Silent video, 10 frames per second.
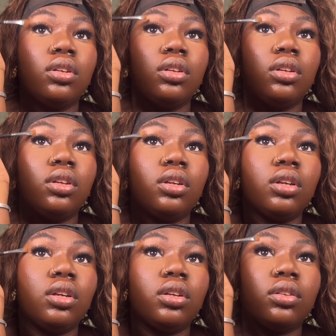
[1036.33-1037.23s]

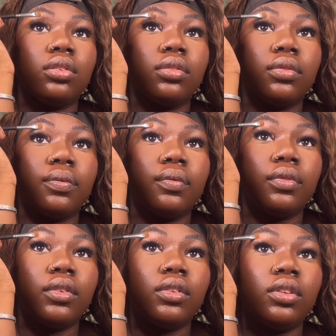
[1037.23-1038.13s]
Yeah,
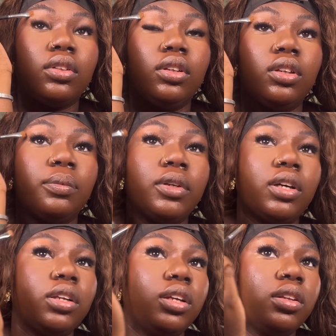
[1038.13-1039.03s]
to clean up and
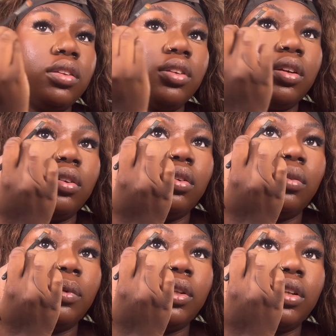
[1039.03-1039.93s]
highlight the tail,
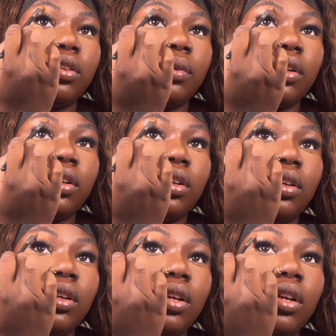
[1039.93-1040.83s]
but that's about
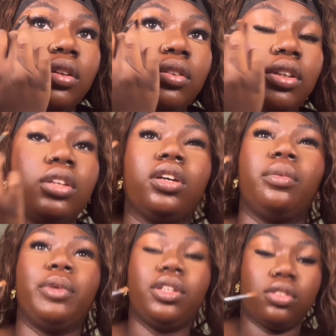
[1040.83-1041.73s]
it, and create like a
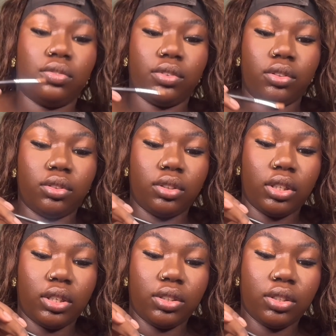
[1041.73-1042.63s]
base for the
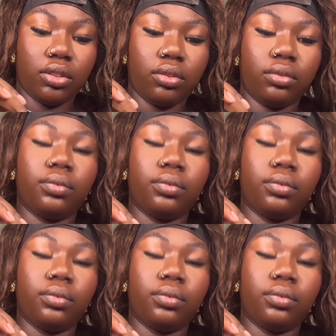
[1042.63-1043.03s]
eyeshadow.